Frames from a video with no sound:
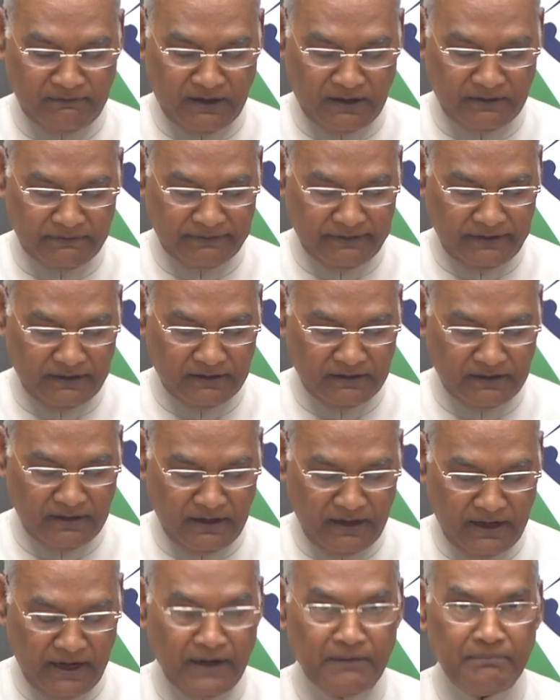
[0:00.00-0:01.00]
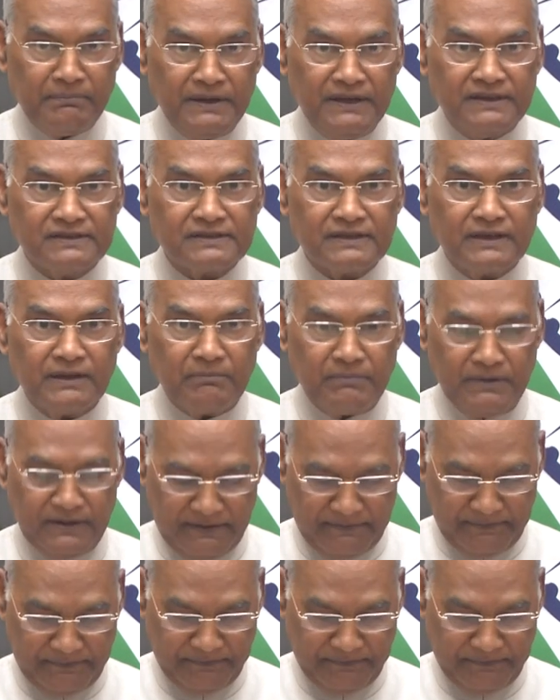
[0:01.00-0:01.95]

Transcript: warfare and peacekeeping.